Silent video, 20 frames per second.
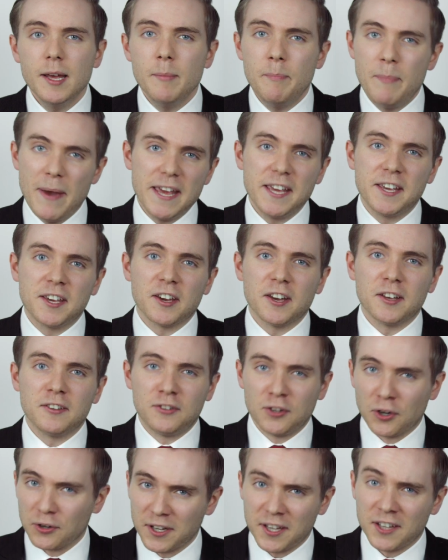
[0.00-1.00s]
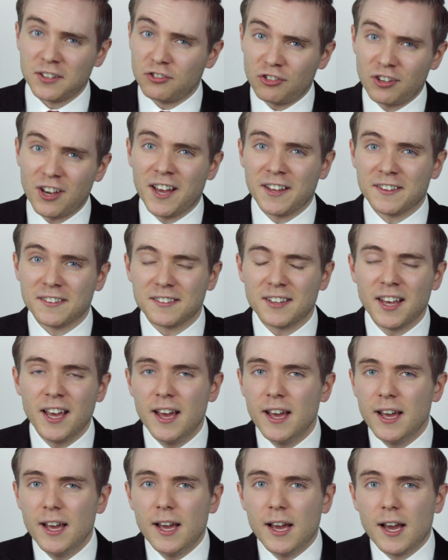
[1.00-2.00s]
Baker took his chance.
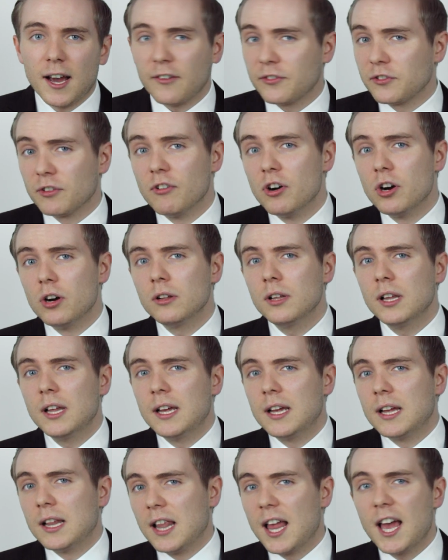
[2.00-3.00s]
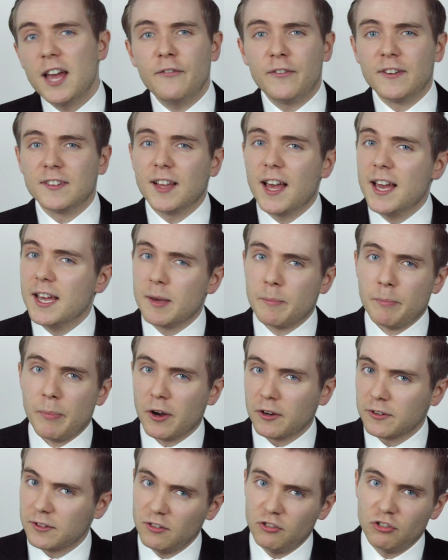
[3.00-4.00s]
After all, life is like a
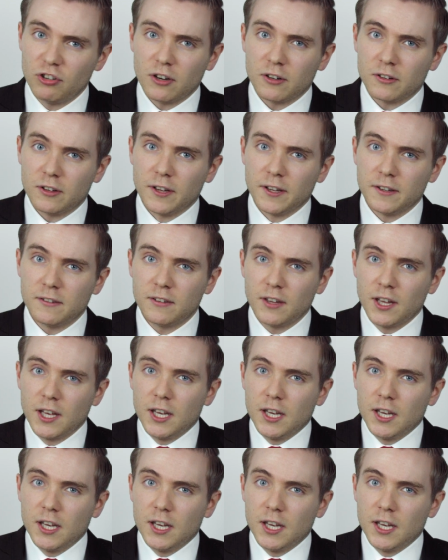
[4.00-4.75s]
box of chocolates.